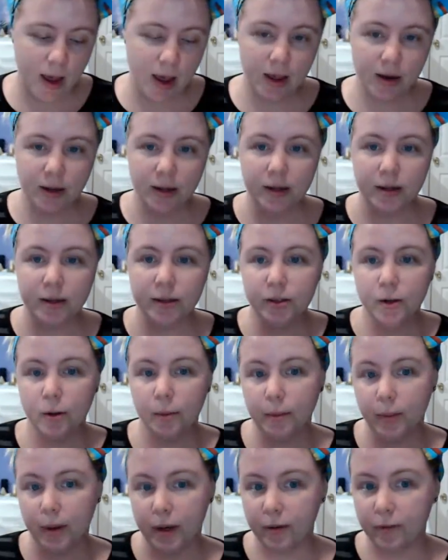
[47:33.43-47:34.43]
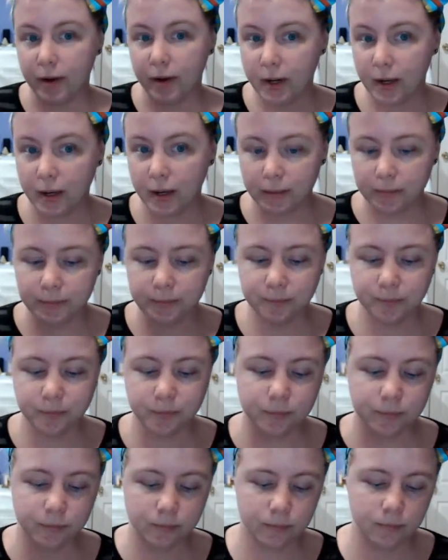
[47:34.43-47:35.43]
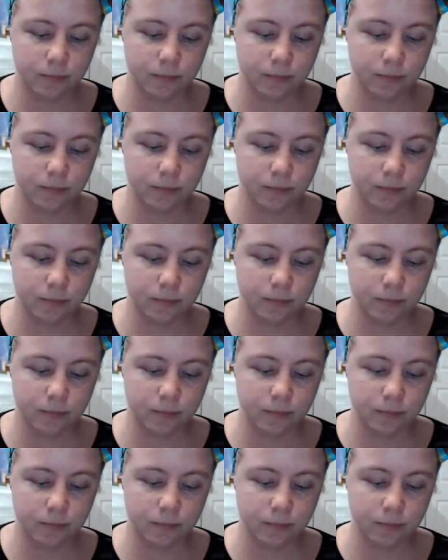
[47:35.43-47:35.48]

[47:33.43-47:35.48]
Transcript: that is your money reading.